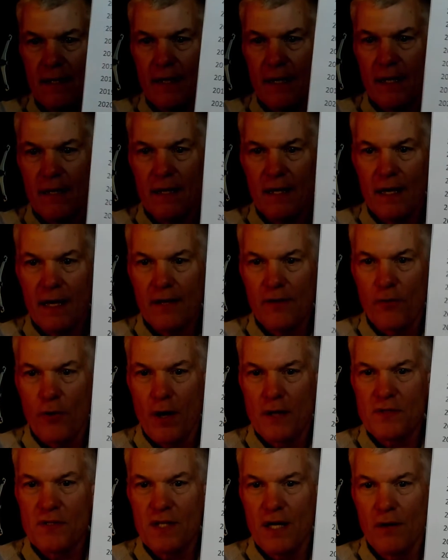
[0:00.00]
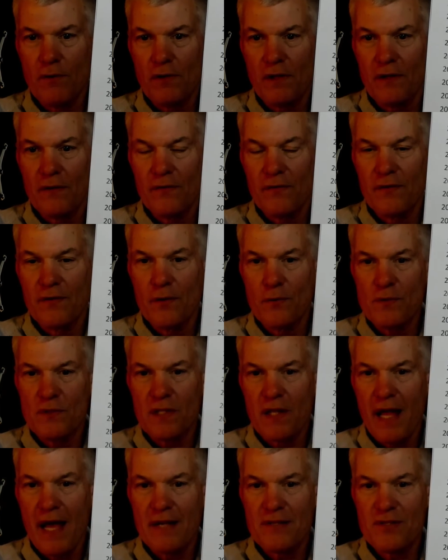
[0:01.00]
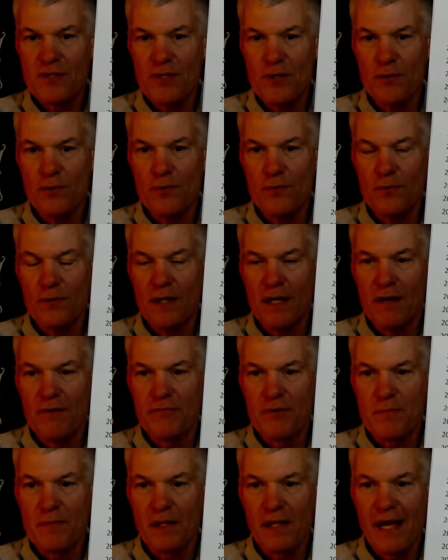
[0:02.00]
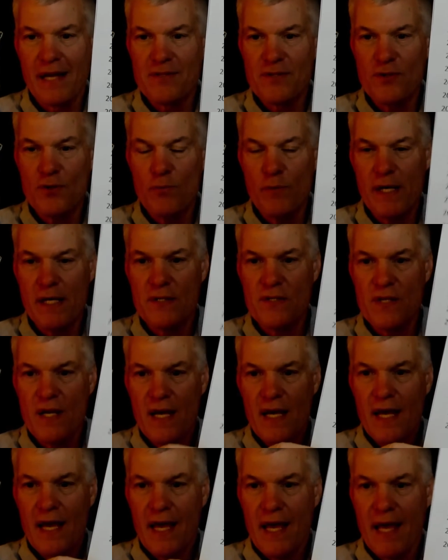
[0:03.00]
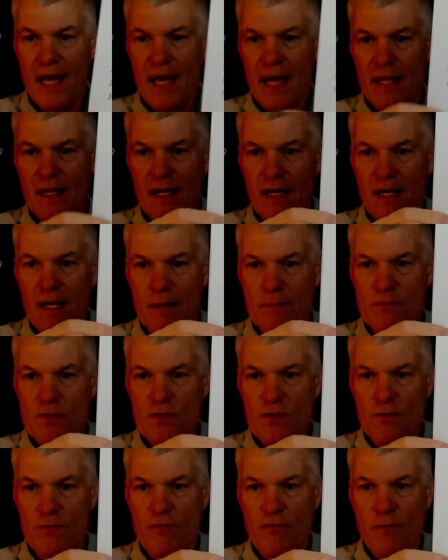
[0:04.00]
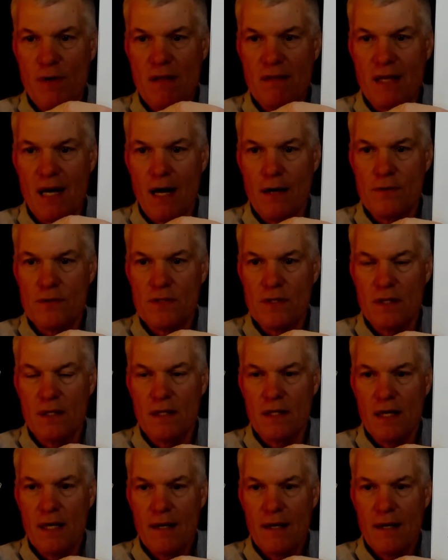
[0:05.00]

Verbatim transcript: It, I crossed out those last two uh, from the last two weeks, and it comes to $314,677